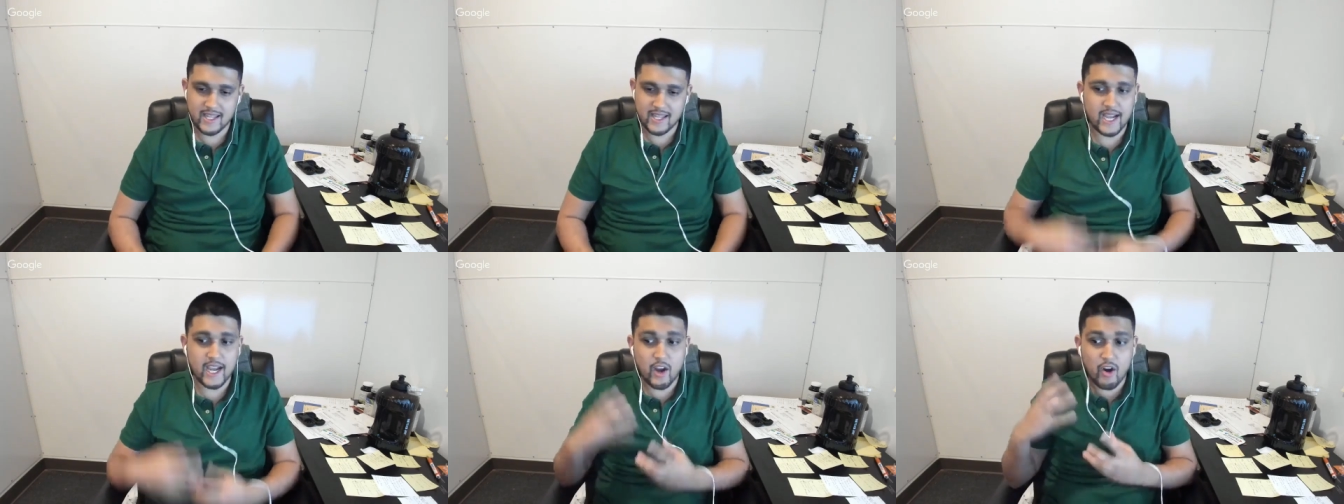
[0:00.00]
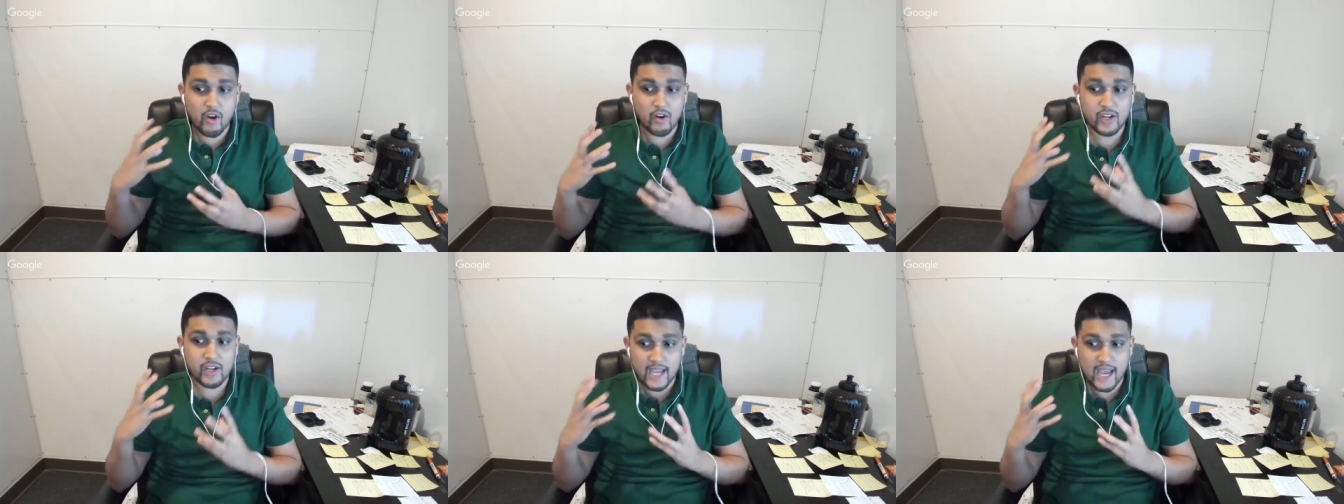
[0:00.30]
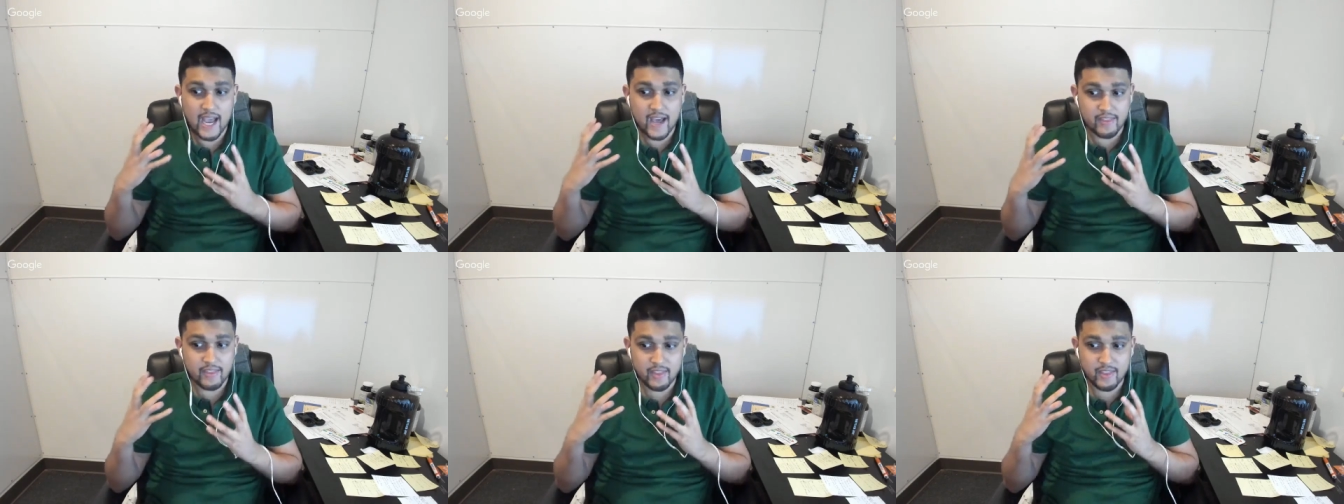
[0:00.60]
Like I already
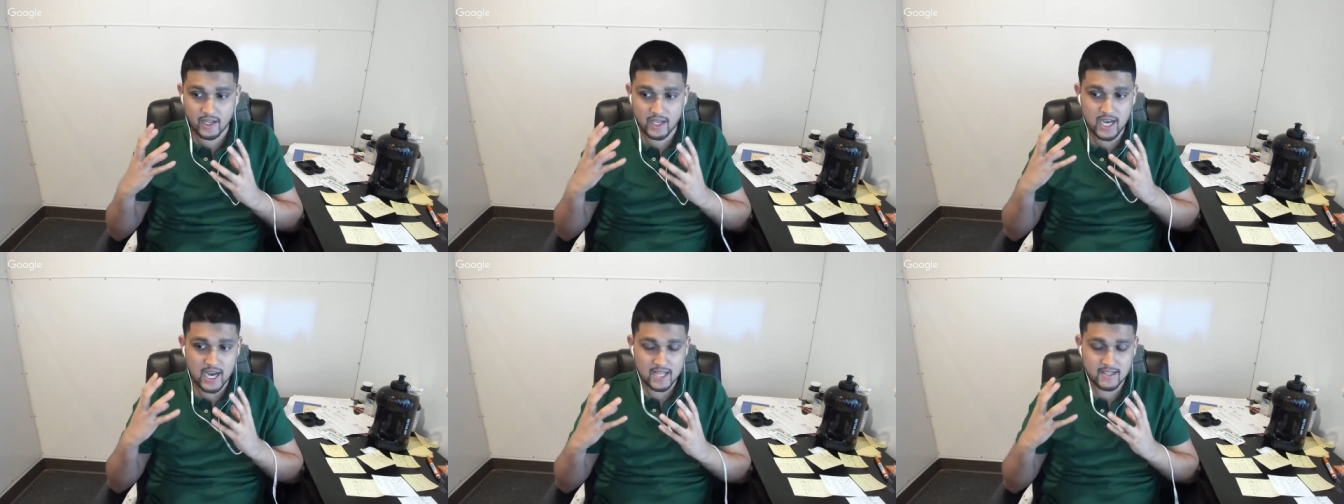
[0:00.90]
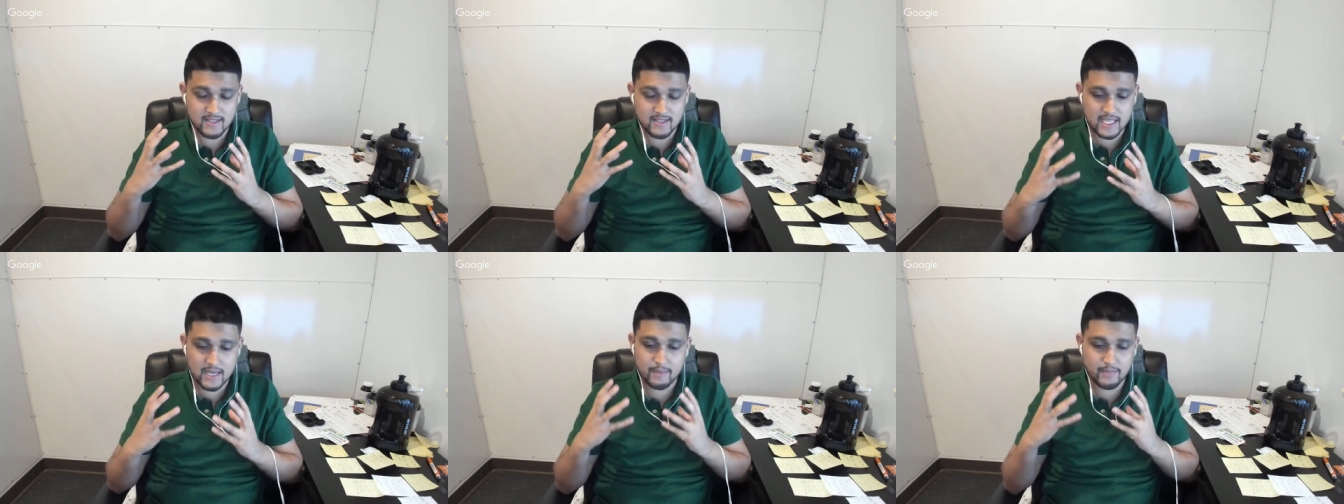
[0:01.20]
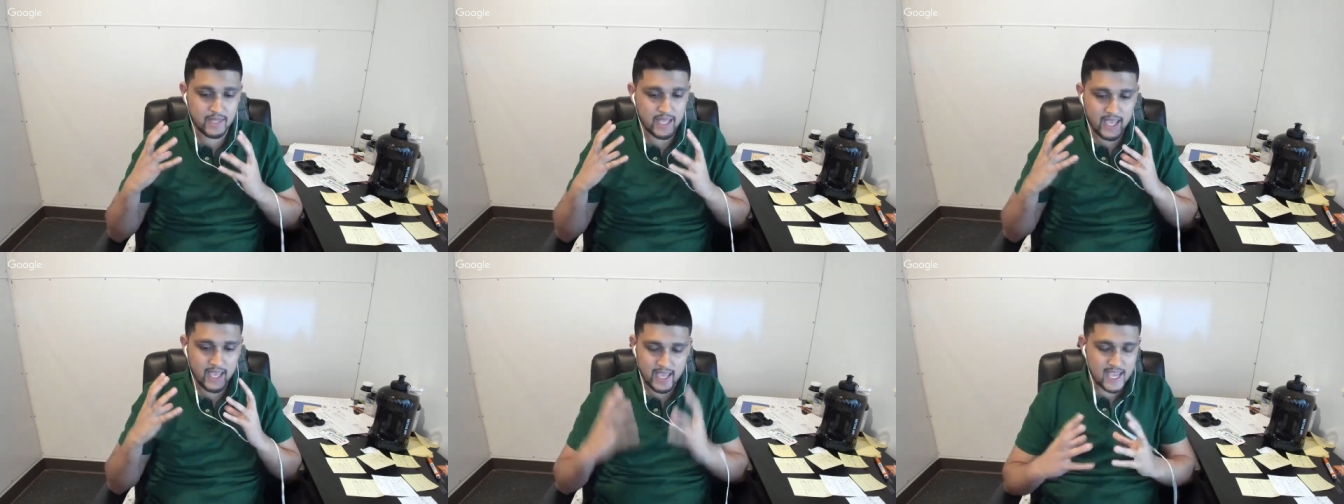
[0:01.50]
had the
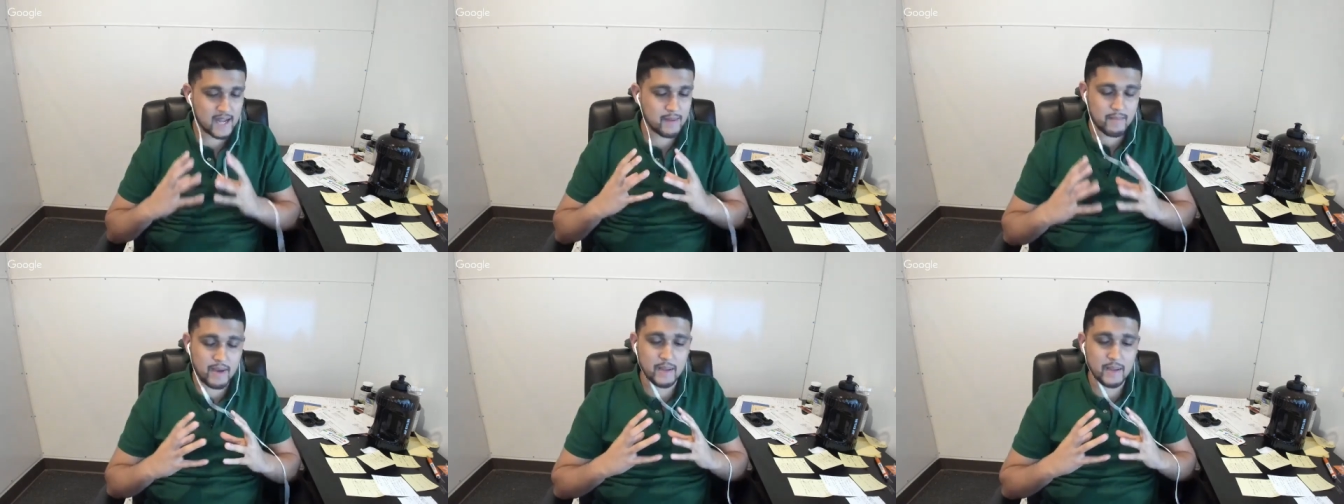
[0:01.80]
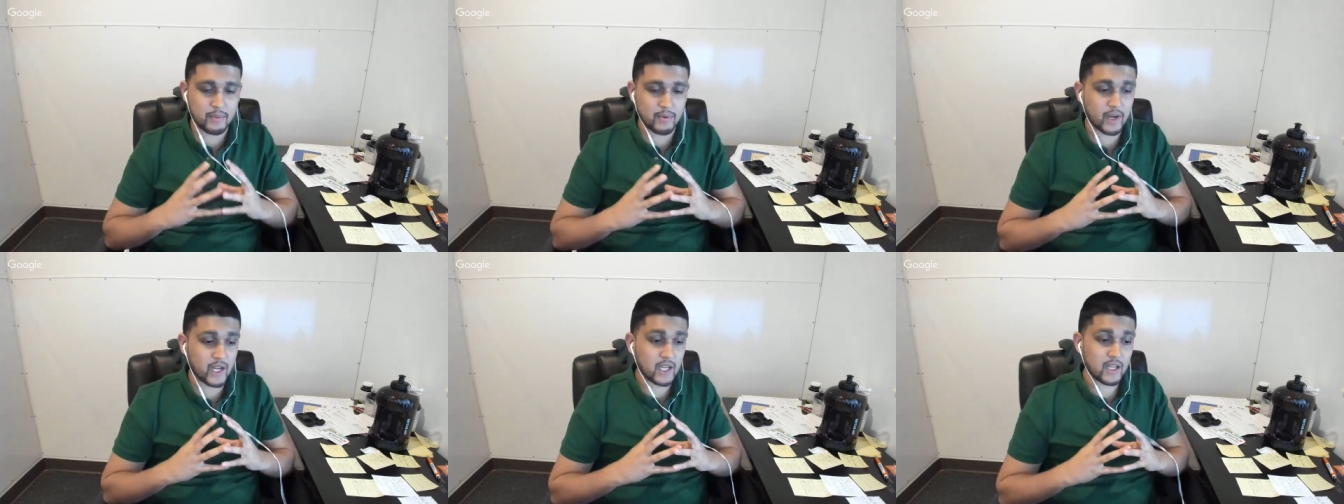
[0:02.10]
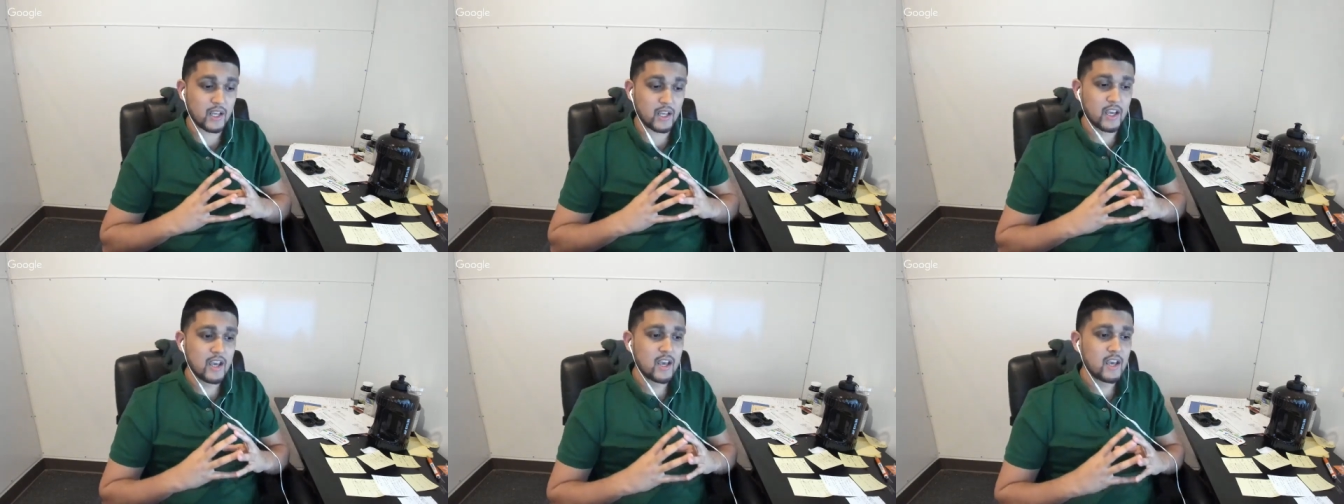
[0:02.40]
concept in my
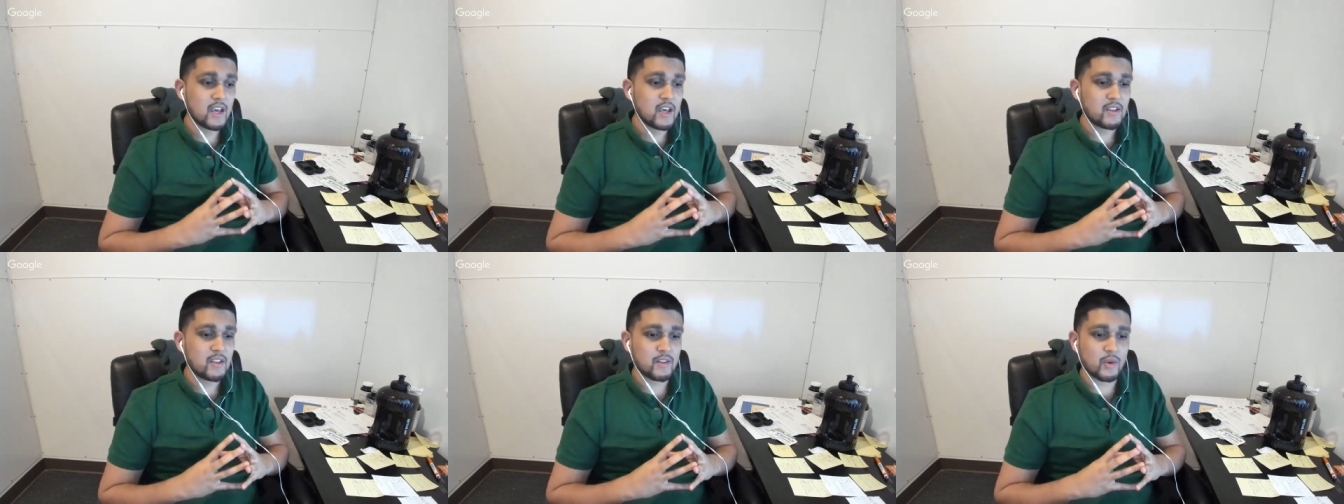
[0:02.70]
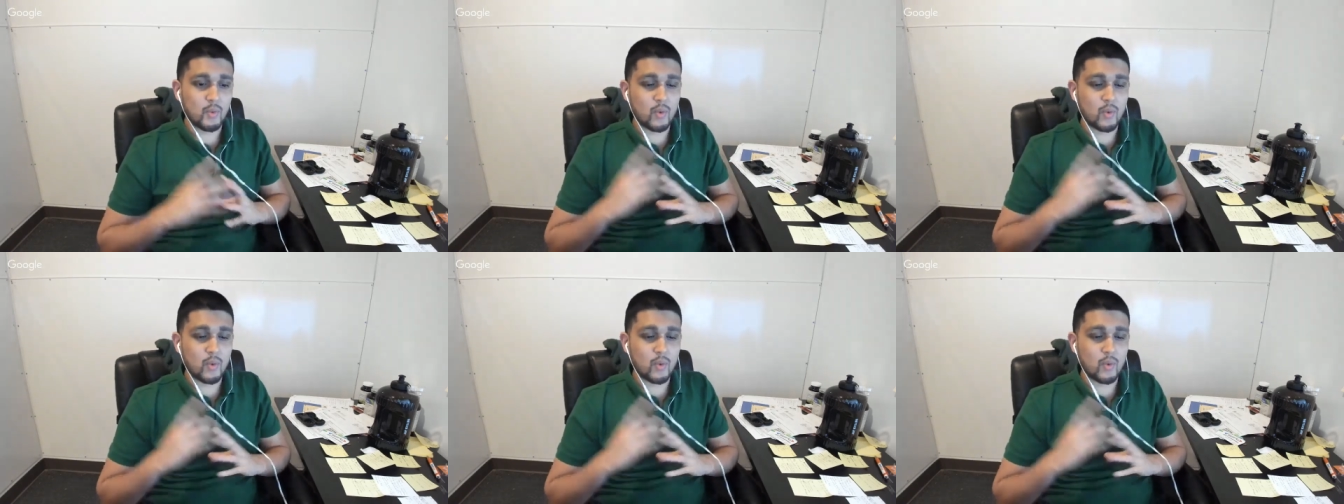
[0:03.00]
brain. The